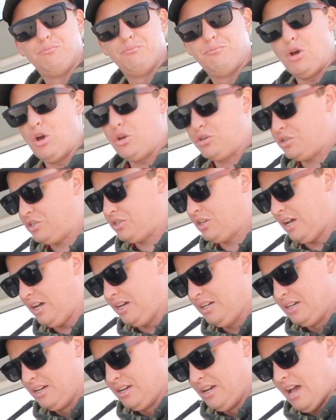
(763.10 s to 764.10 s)
purchaser.
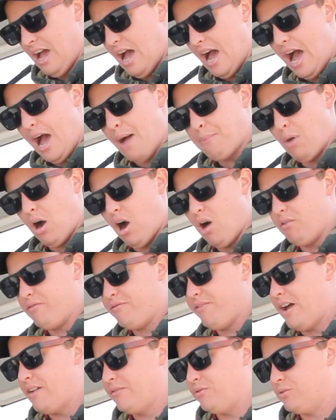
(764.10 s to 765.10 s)
My old
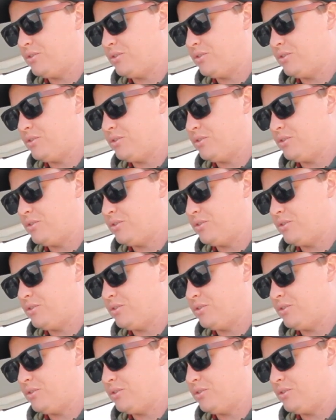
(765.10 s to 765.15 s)
faithful